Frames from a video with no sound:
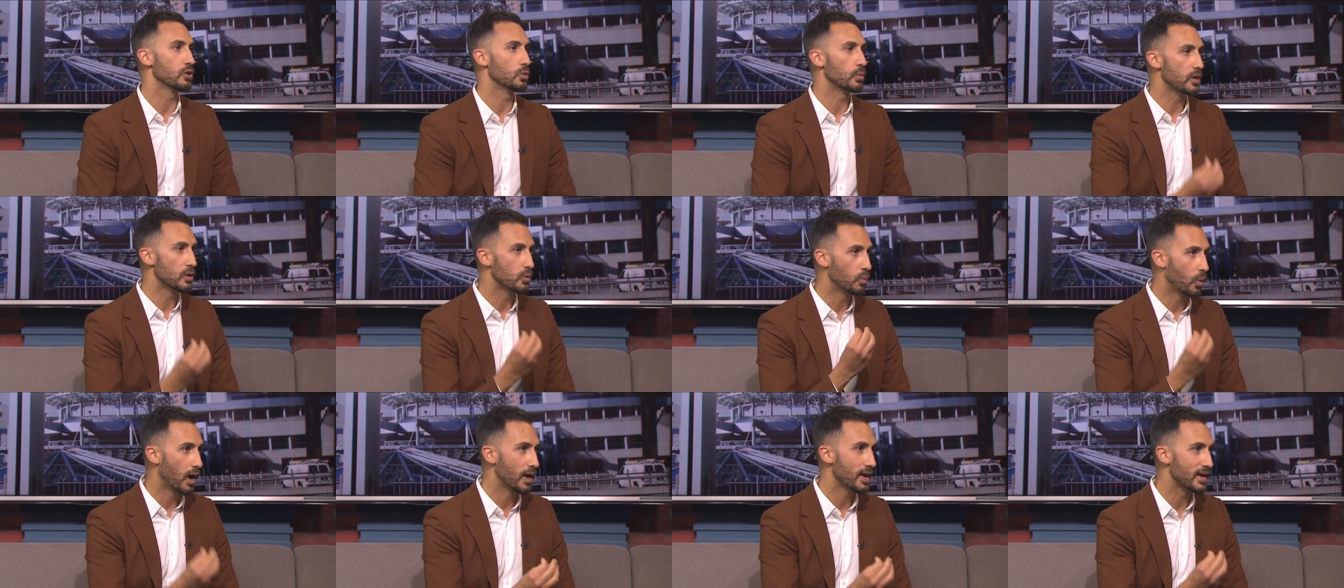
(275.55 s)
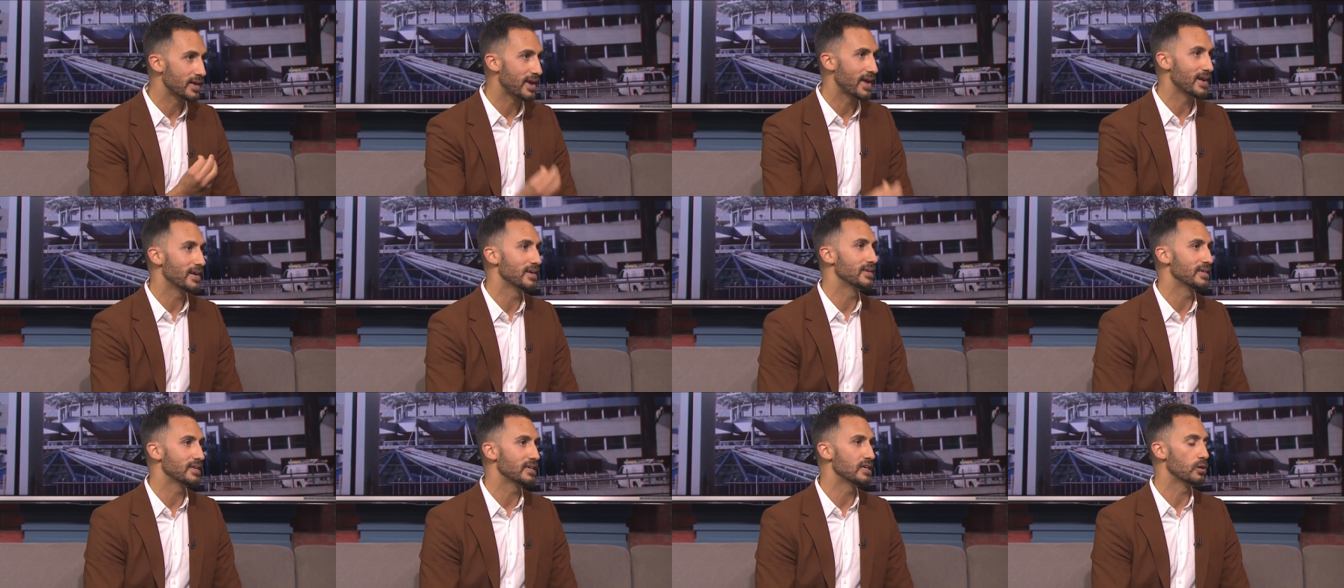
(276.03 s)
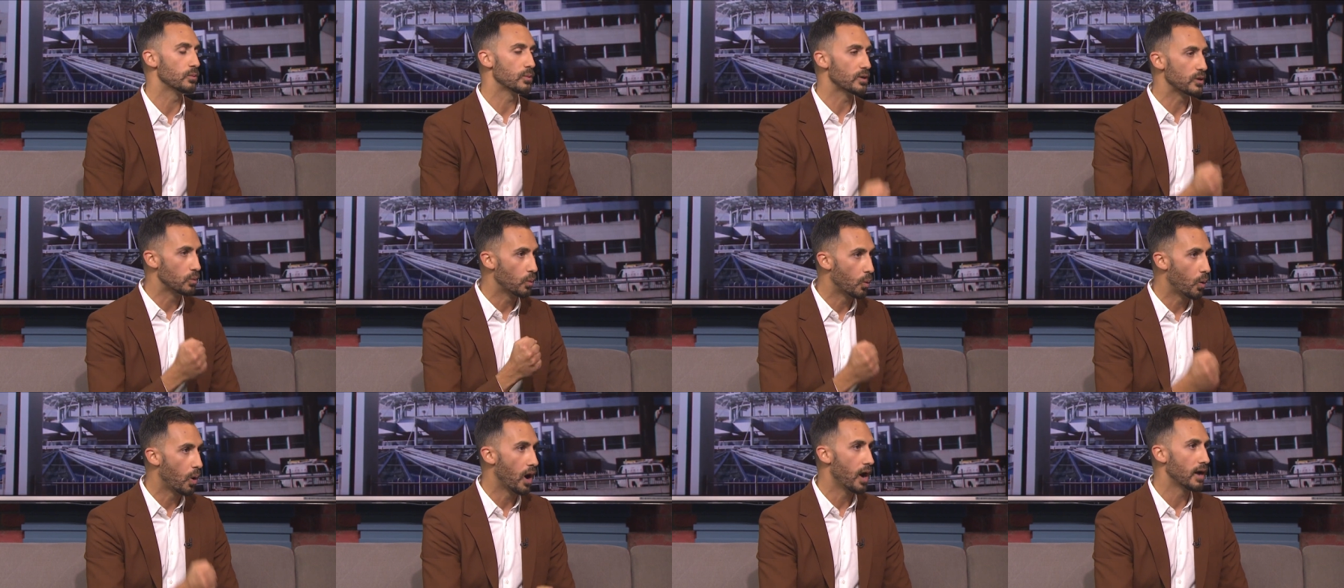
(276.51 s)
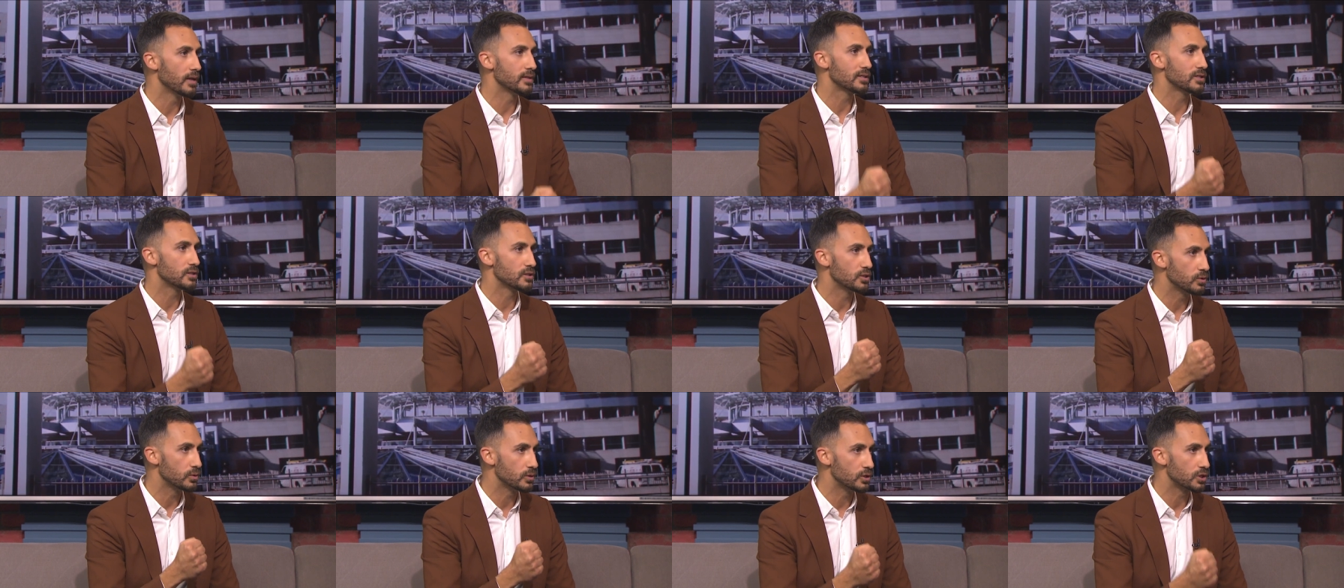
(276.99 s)
We want to get a deal. We want
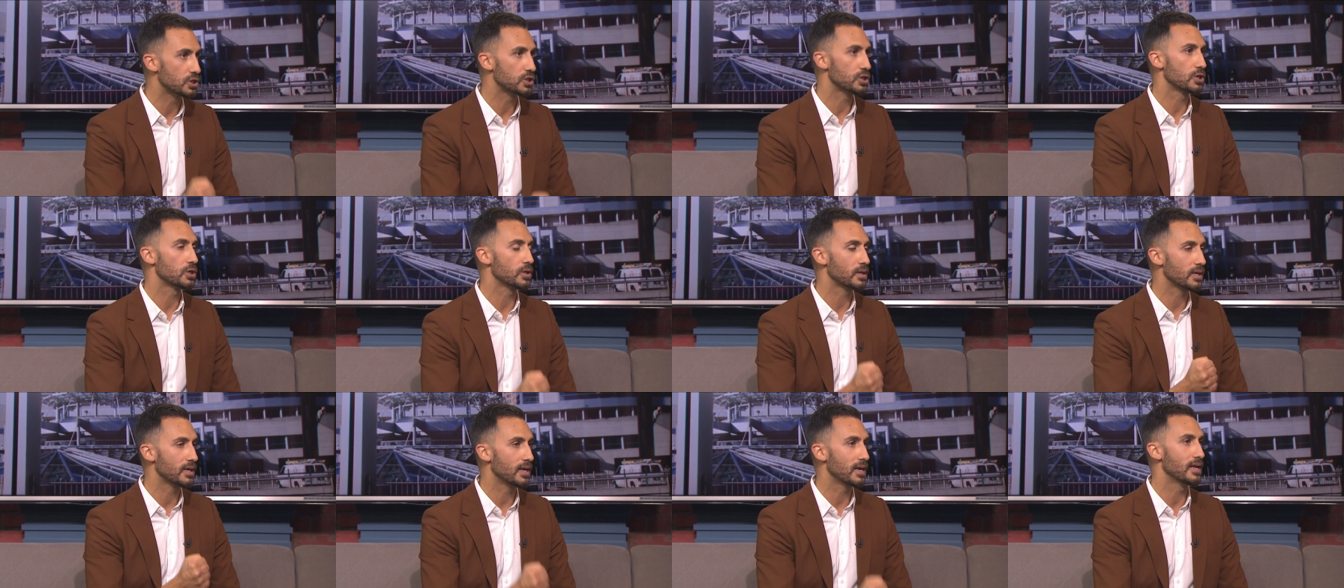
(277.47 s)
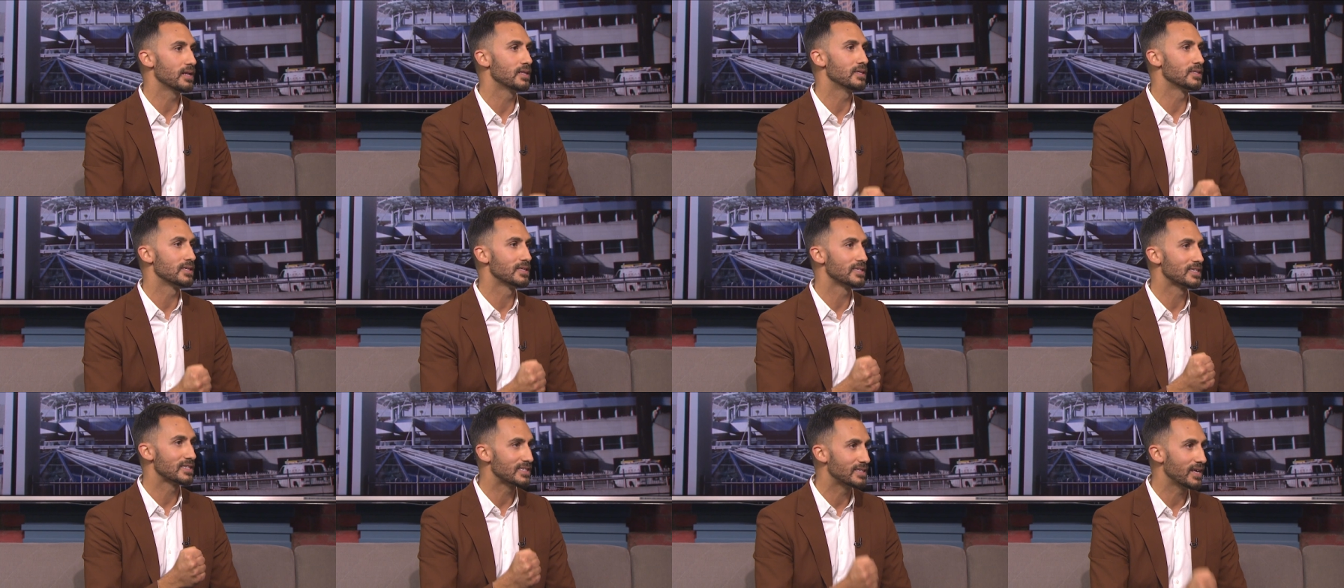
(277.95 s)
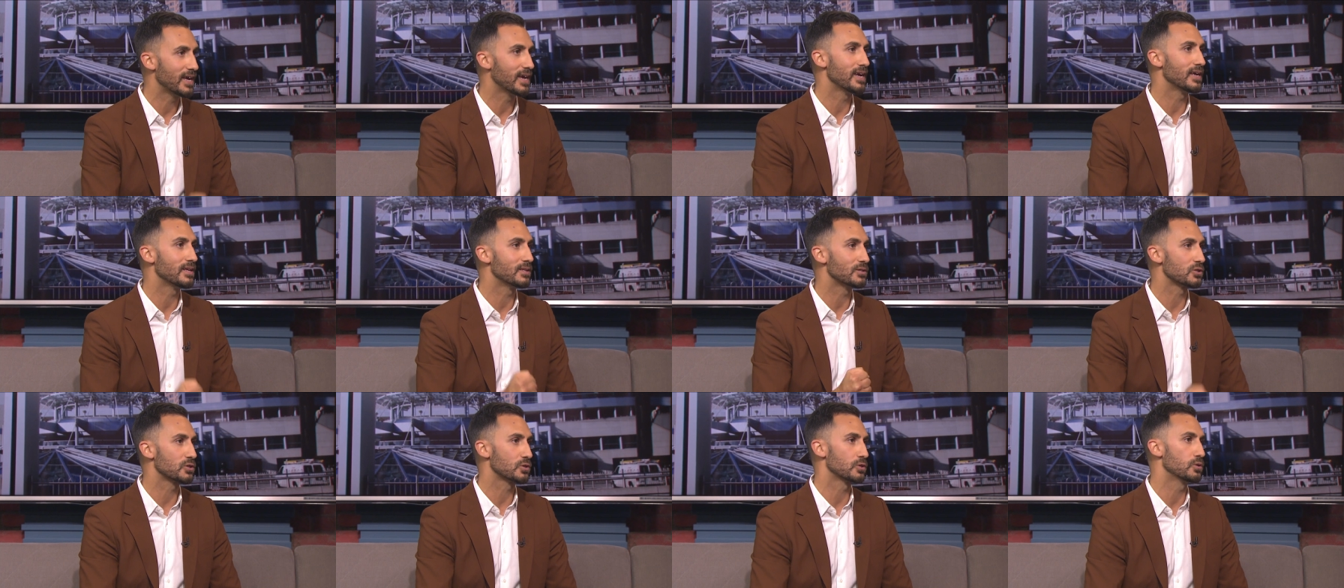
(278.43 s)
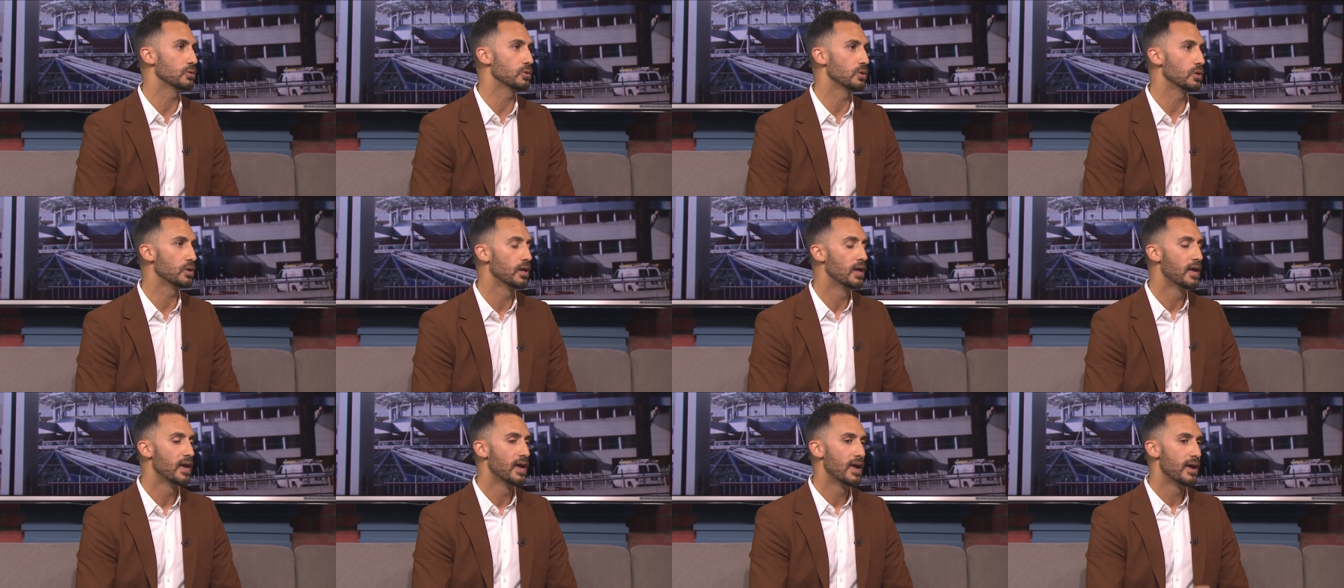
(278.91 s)
to ensure kids stay in school